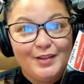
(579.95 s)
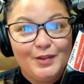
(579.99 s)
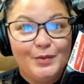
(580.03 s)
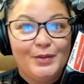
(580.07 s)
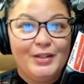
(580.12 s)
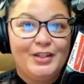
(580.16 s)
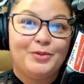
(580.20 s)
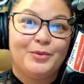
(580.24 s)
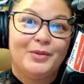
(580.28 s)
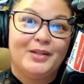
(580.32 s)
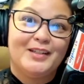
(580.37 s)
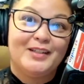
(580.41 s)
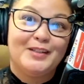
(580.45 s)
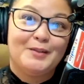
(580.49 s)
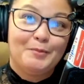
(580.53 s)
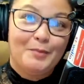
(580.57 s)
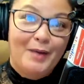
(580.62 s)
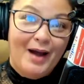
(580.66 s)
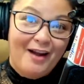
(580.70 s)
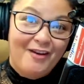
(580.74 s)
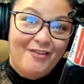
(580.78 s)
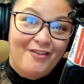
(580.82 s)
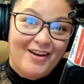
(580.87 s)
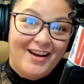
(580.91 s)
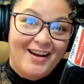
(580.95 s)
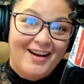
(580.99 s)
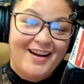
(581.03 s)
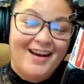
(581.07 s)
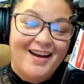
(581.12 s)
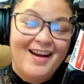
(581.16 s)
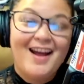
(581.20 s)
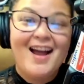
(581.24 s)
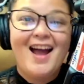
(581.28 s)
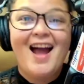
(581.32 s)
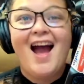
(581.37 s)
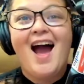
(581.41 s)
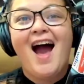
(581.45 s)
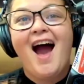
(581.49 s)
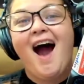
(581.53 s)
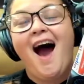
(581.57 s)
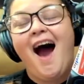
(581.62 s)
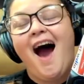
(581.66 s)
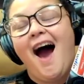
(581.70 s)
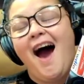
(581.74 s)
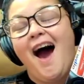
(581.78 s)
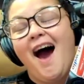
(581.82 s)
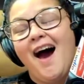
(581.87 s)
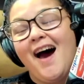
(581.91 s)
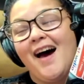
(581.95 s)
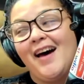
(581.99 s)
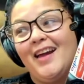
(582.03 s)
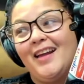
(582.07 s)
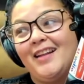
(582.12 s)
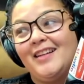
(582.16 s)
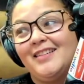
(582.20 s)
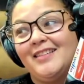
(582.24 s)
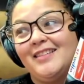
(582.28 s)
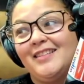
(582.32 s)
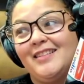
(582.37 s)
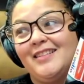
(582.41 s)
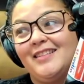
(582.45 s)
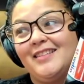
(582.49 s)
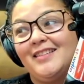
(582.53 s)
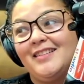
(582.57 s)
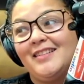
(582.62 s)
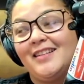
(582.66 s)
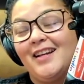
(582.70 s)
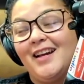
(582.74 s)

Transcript: which was Myra and